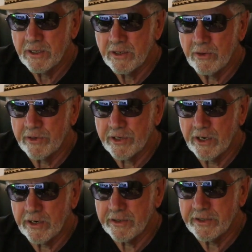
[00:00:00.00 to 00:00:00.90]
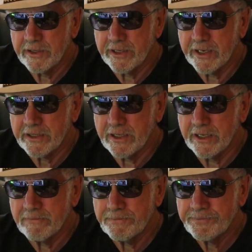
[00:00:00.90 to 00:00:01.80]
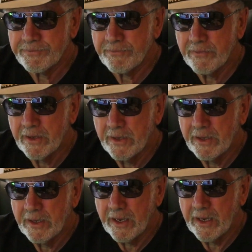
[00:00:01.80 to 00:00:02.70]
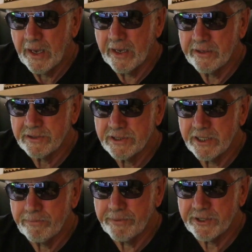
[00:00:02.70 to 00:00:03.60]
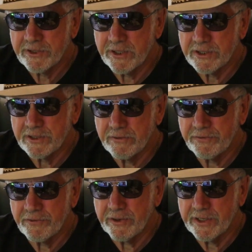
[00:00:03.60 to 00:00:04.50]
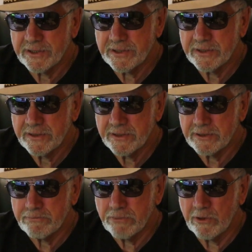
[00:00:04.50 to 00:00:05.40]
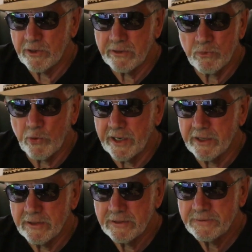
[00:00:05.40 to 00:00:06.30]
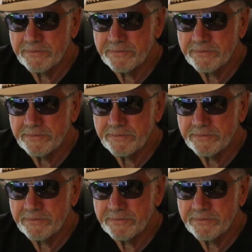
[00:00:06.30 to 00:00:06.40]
NotedHeart.com. And you'll see a picture of these two freaks, this bloated whale